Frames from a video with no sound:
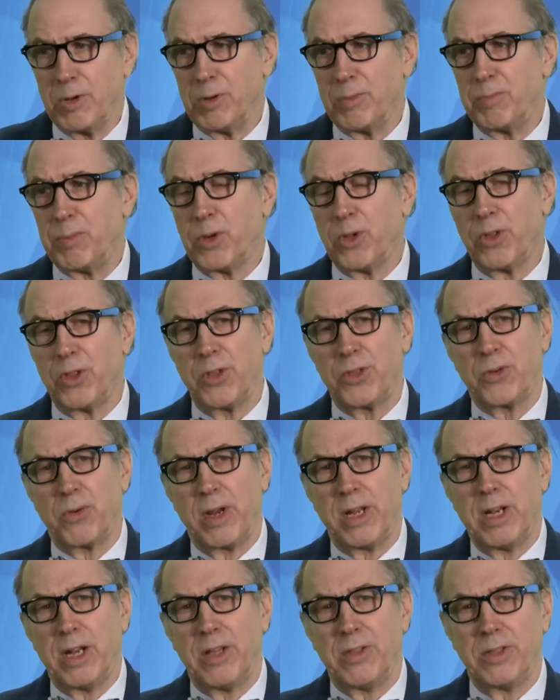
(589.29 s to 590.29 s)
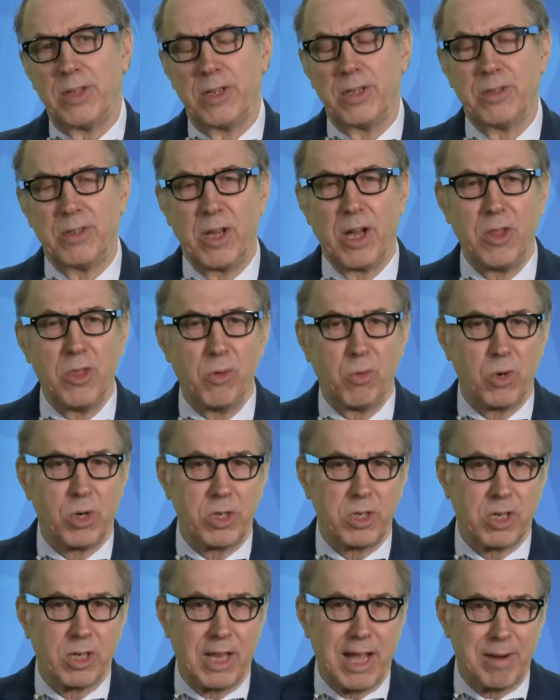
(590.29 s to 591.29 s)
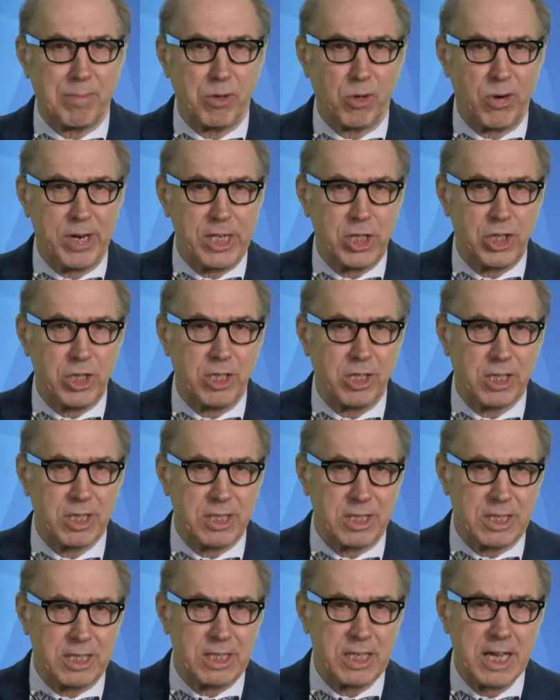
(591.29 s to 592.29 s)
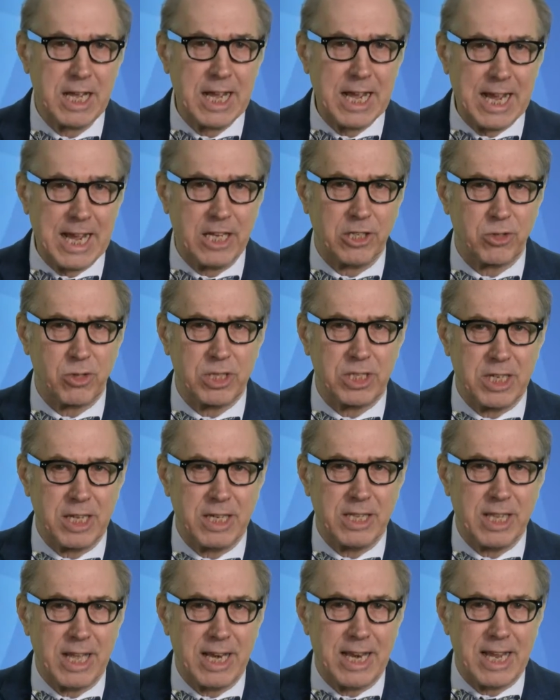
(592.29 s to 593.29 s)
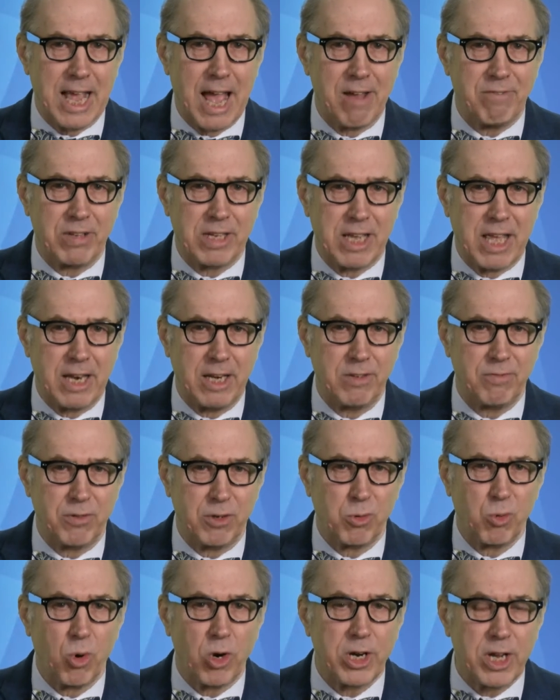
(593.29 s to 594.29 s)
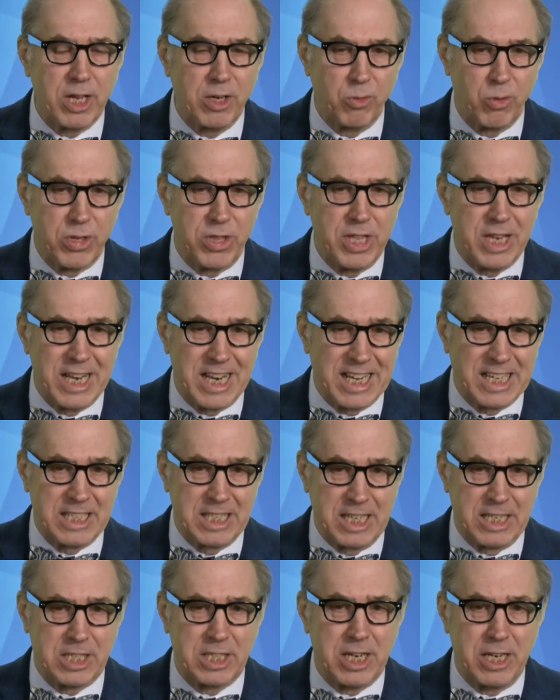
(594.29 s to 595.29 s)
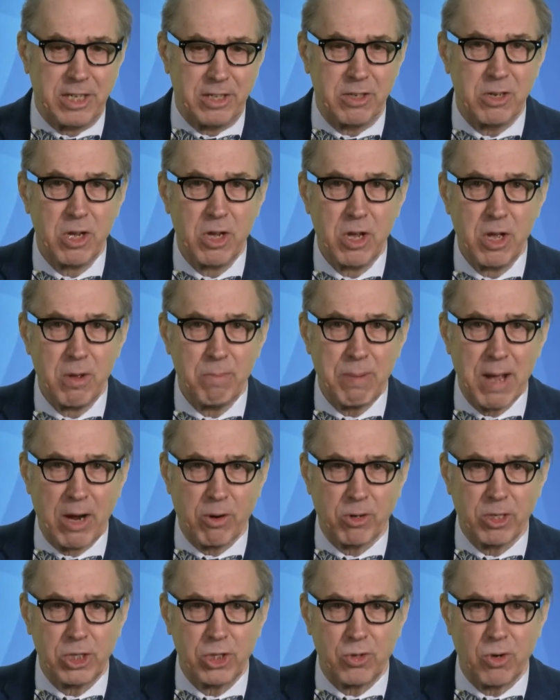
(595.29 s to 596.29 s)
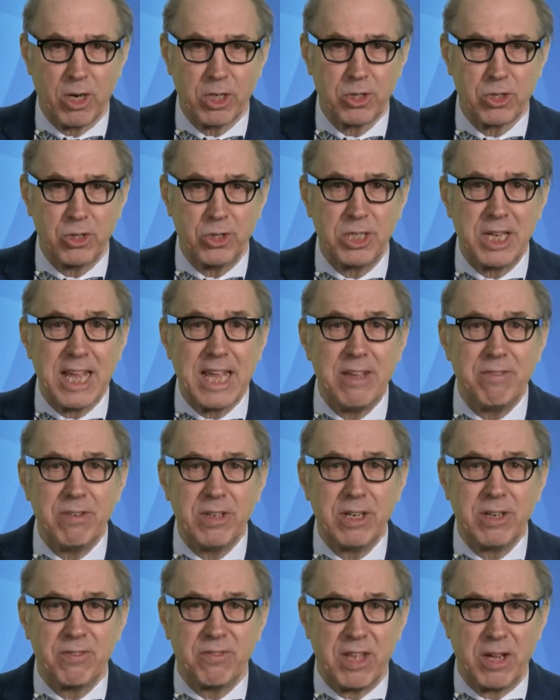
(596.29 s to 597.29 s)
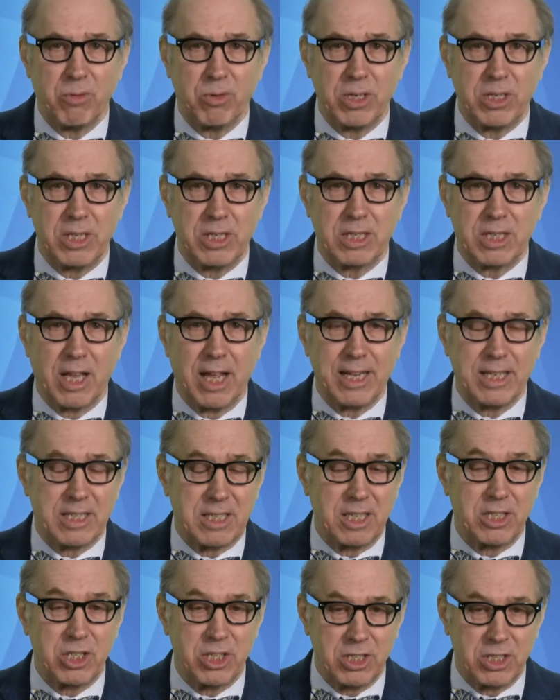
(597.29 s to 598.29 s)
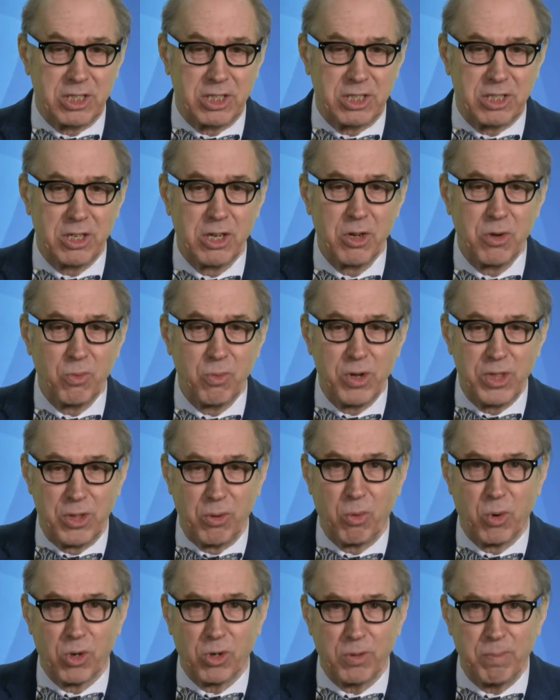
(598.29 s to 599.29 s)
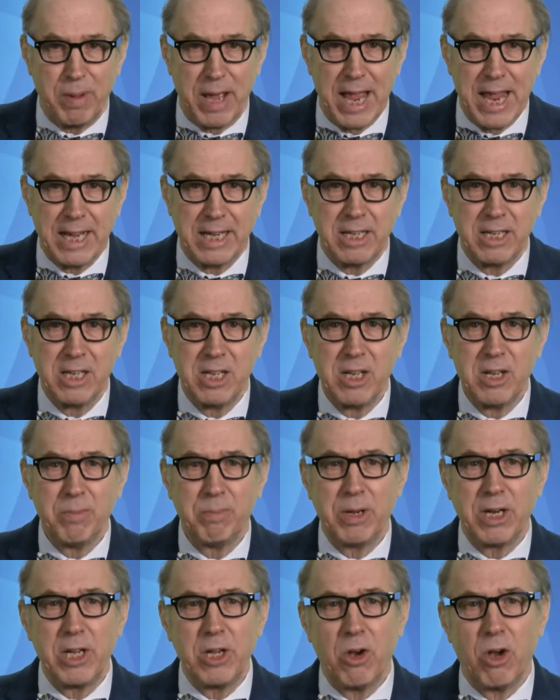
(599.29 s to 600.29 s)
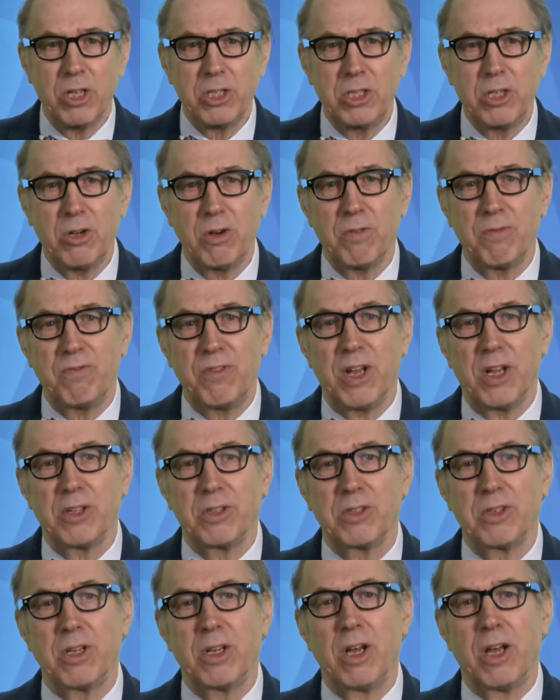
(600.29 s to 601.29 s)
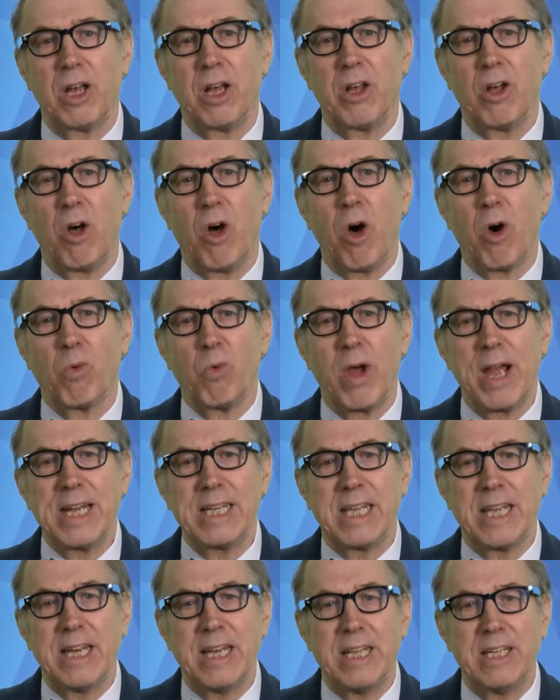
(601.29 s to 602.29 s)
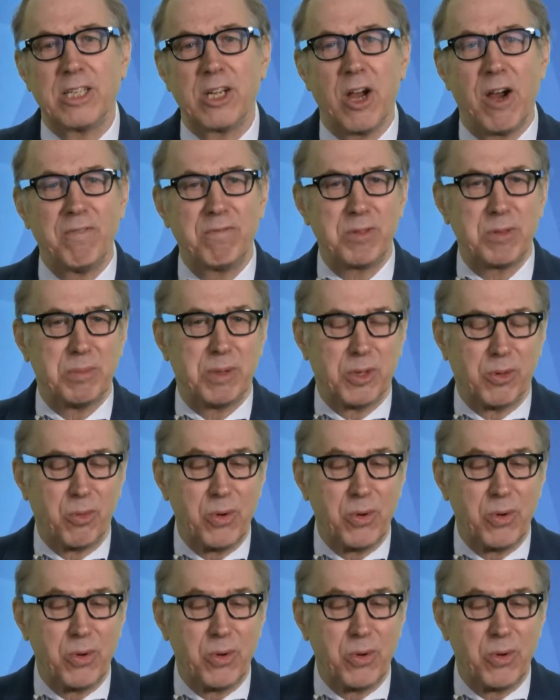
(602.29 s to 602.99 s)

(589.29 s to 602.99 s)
going to pull the thread on the word collaboration, because it's interesting that he advocated for working within existing power structures, even if they were disliked, such as with the World Bank. But he also felt all right getting comfortable